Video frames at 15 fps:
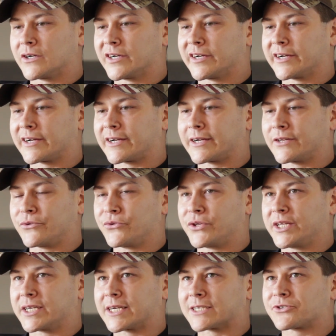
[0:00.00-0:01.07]
And
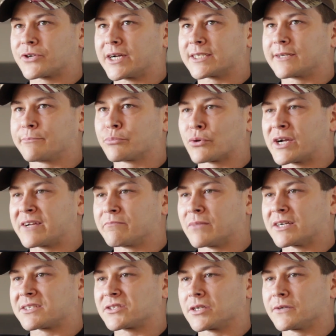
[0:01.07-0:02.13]
then I tried to break
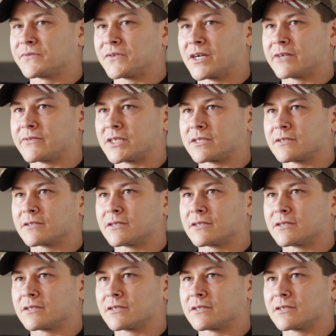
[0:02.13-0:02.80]
myself of it.